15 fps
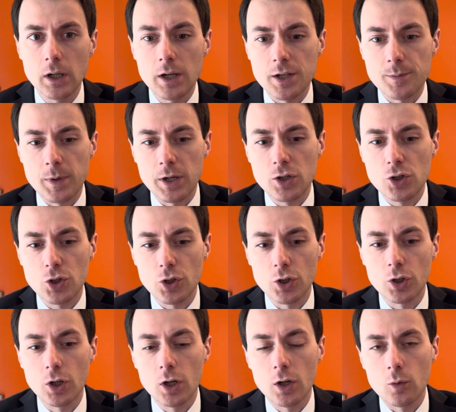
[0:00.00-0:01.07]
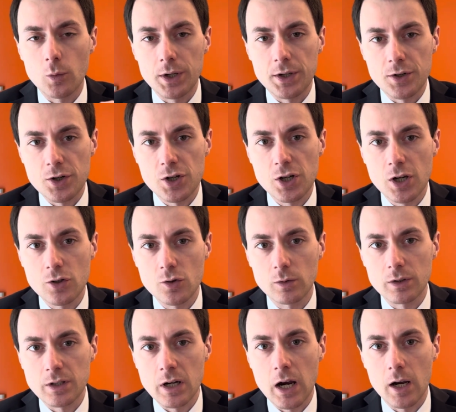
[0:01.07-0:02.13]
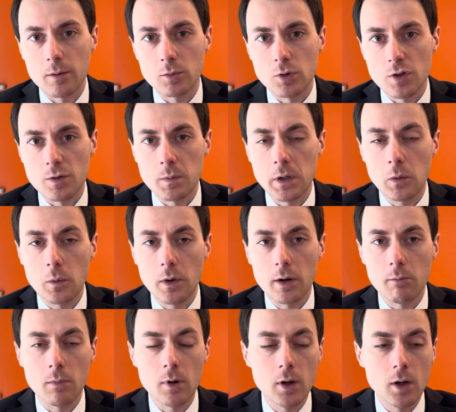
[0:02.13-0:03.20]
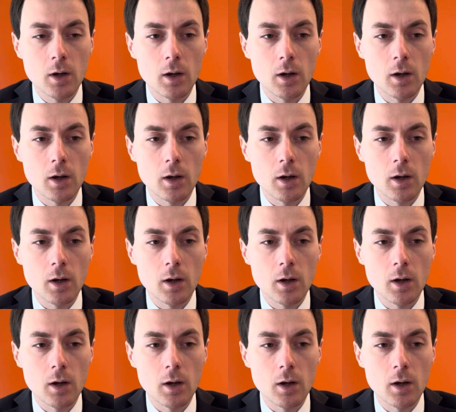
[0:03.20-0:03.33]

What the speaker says: is make sure we can schedule a time to speak with him.